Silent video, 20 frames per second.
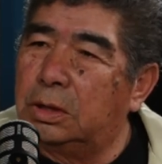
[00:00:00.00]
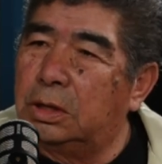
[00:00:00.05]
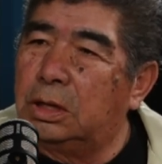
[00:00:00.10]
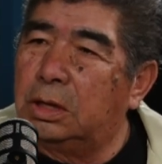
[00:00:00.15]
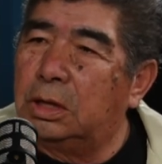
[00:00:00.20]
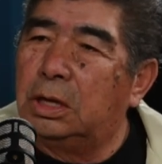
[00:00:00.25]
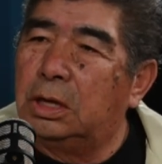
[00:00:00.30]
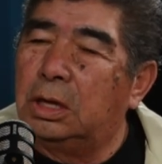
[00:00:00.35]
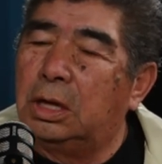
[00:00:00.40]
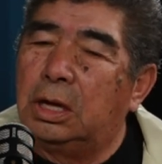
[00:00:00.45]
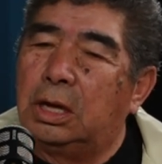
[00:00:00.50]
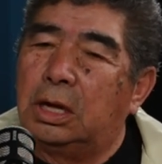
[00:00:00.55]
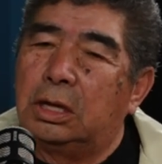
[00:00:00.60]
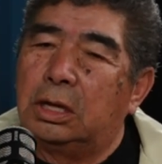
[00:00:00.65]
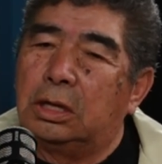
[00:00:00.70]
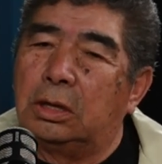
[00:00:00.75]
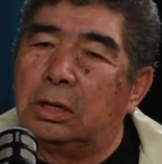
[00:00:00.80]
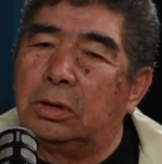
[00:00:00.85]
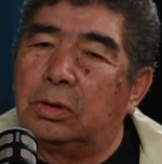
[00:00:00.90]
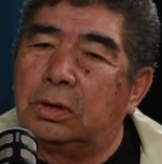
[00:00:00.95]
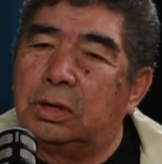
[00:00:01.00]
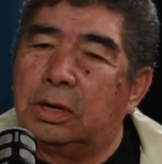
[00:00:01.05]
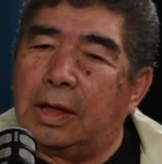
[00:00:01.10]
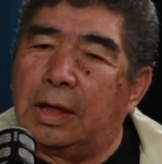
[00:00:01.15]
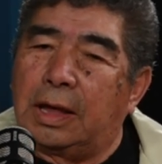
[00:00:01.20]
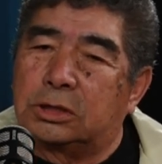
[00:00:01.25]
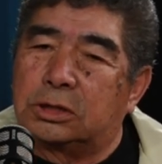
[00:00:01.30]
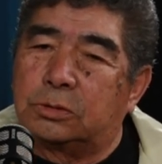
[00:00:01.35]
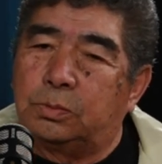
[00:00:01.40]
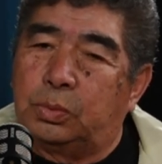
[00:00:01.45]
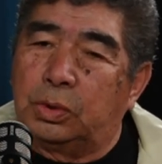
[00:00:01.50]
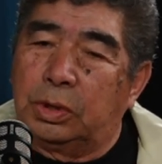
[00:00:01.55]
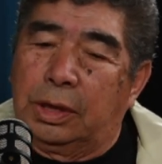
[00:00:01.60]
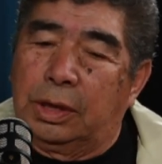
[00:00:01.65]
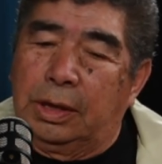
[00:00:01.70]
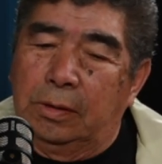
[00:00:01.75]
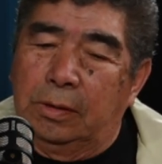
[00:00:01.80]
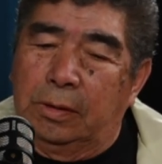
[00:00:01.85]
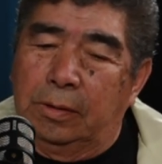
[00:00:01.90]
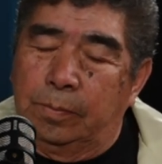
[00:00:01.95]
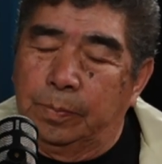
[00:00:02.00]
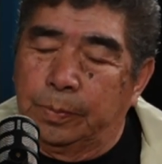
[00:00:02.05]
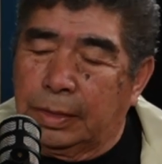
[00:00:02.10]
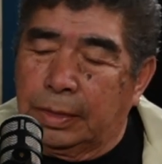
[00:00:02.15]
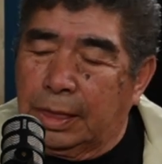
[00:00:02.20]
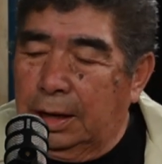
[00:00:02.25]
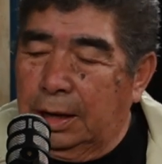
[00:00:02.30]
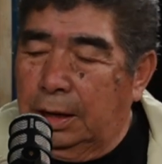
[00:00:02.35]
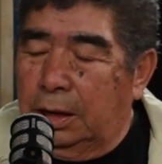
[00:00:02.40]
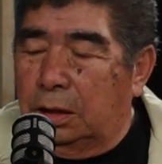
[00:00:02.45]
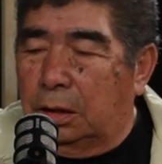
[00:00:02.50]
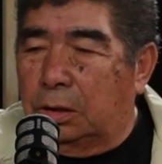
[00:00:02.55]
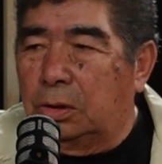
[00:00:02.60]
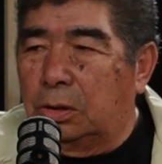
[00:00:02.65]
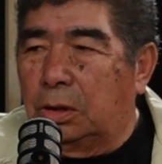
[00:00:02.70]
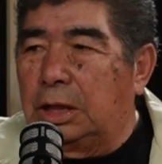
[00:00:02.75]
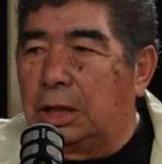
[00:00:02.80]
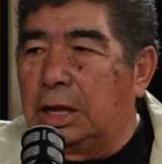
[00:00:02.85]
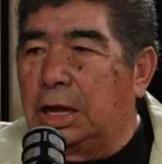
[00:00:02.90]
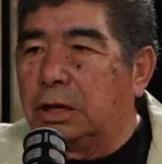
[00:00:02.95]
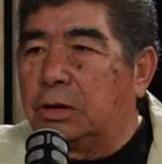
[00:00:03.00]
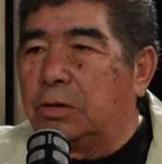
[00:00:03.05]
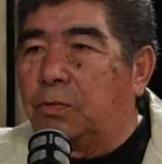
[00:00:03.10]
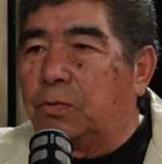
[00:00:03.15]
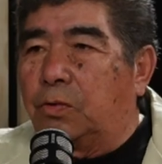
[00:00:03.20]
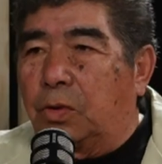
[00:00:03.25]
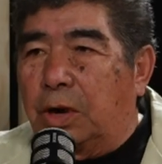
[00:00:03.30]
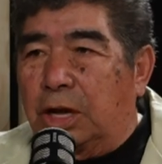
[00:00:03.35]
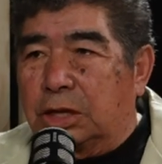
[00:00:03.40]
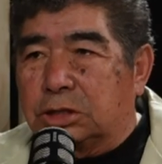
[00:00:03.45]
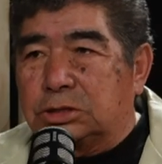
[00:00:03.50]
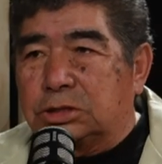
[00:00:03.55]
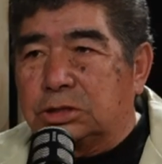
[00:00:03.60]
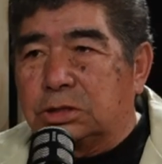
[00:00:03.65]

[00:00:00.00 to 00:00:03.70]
Mm-hmm. The Lord has put you into a land of rest.